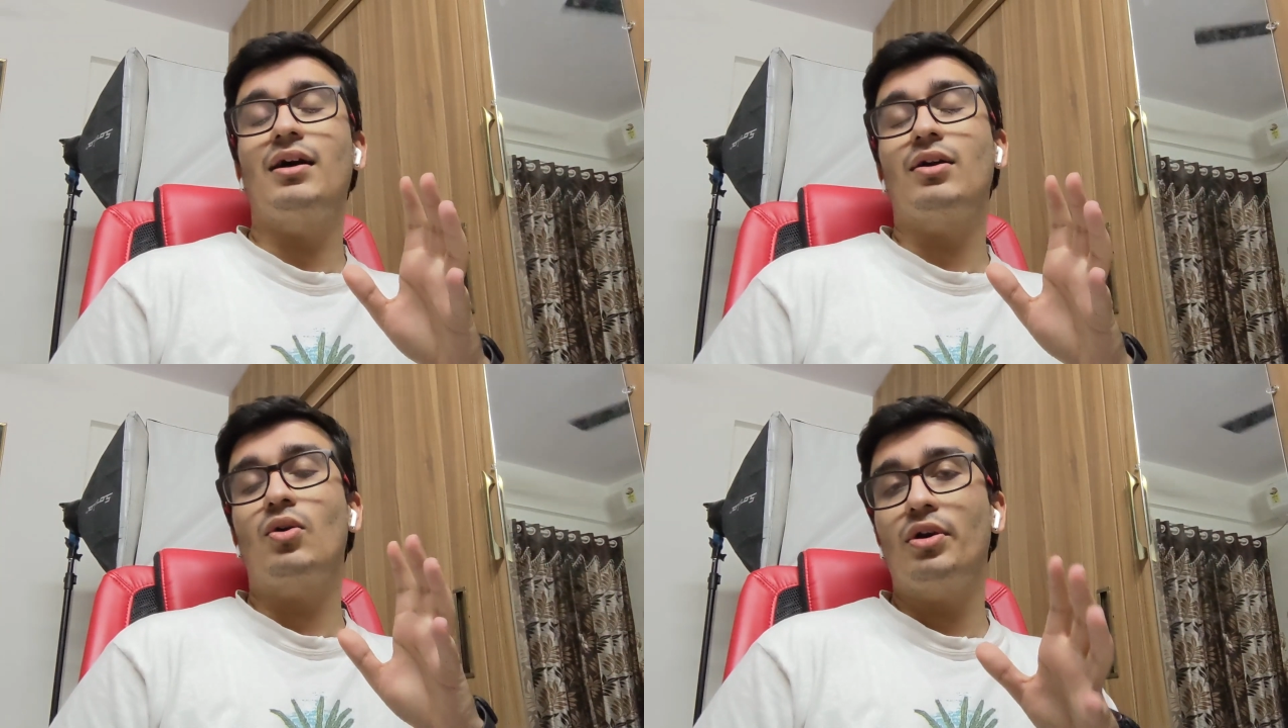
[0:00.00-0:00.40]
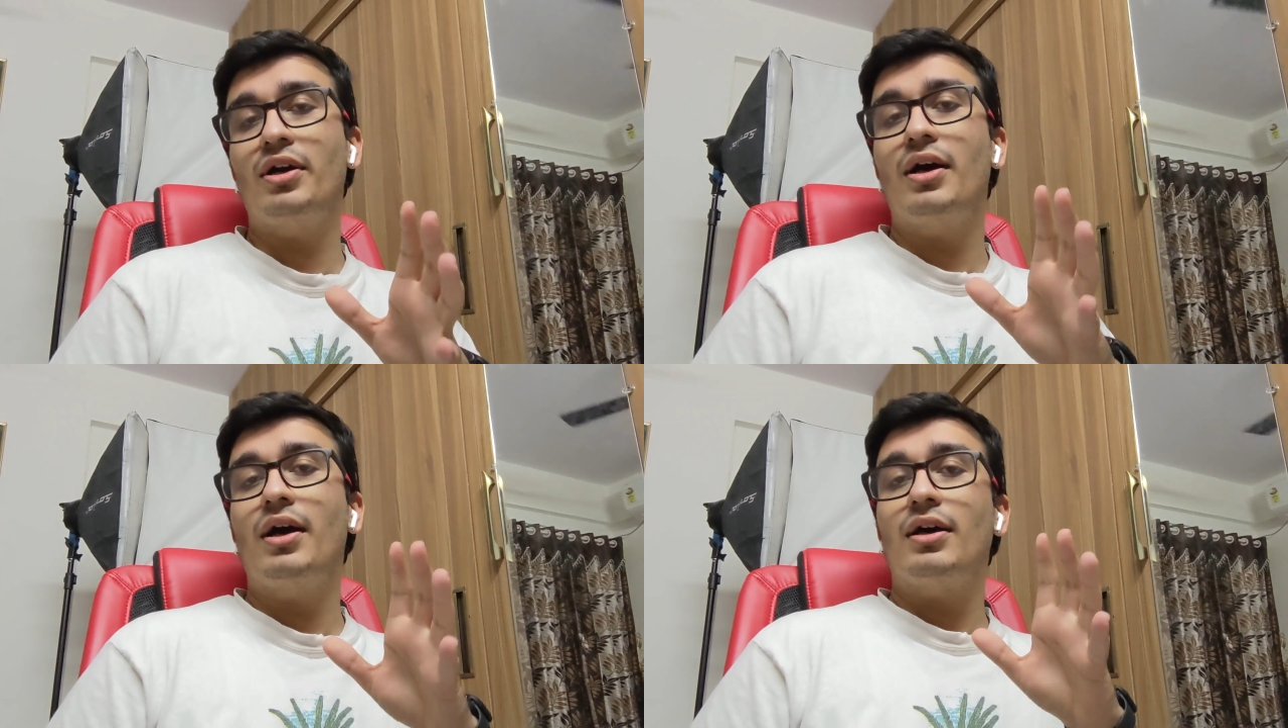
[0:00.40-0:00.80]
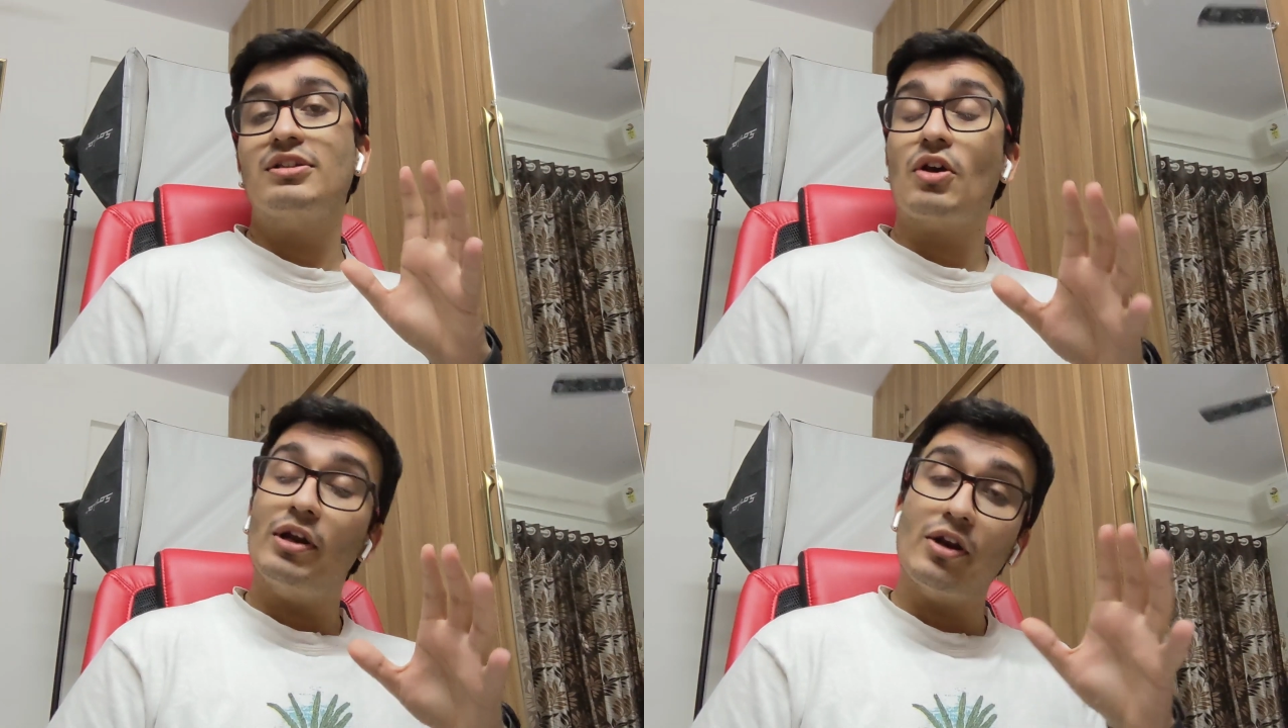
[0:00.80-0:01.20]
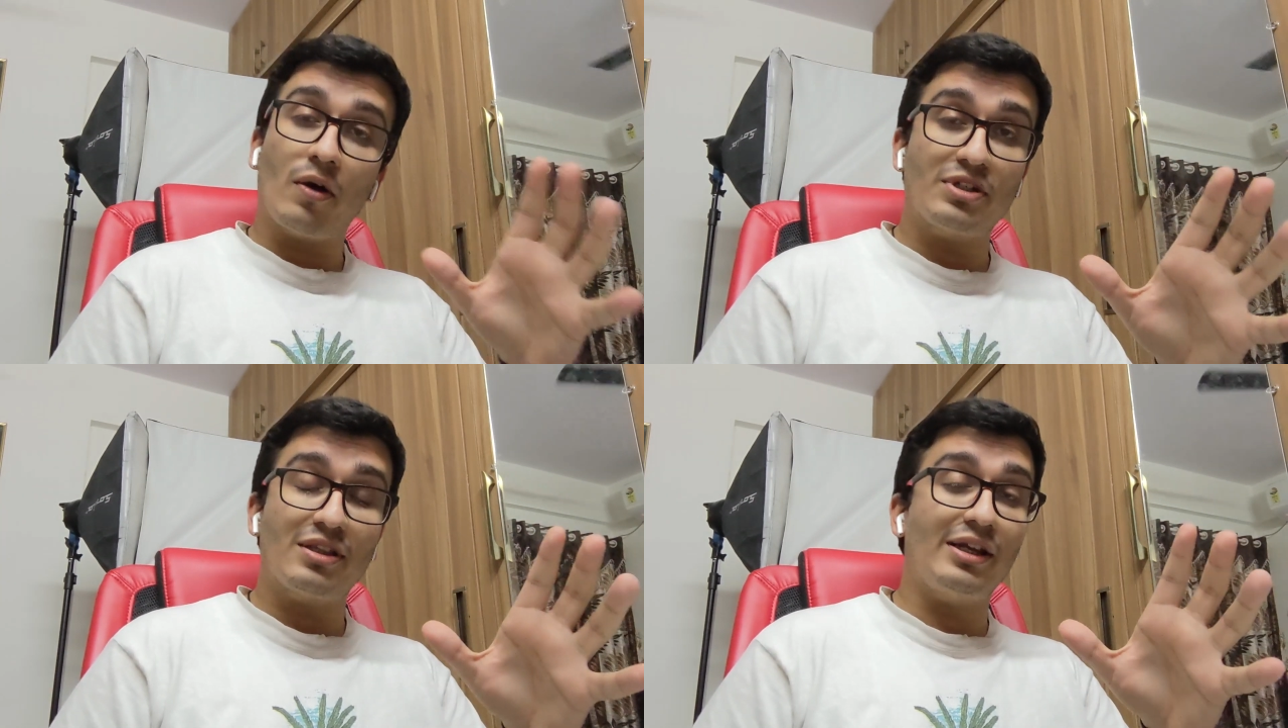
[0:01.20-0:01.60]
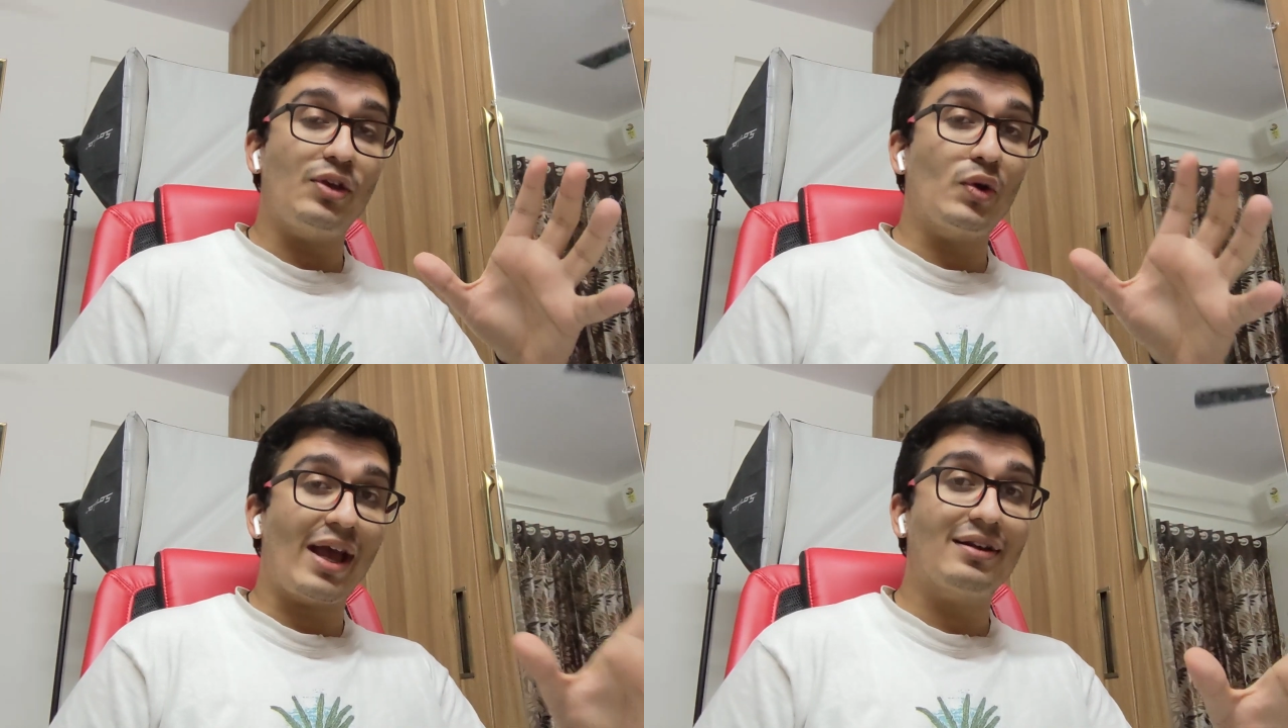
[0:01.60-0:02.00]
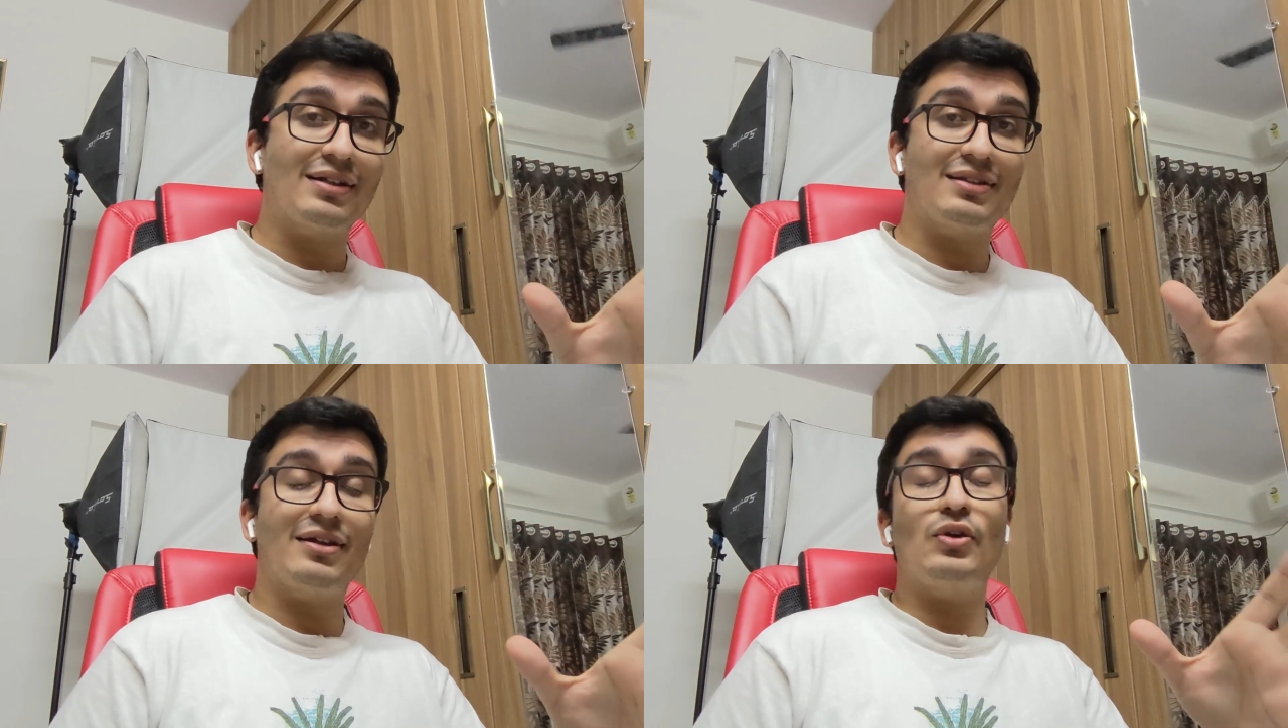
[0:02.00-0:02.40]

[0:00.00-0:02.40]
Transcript: a good solid option that you can consider.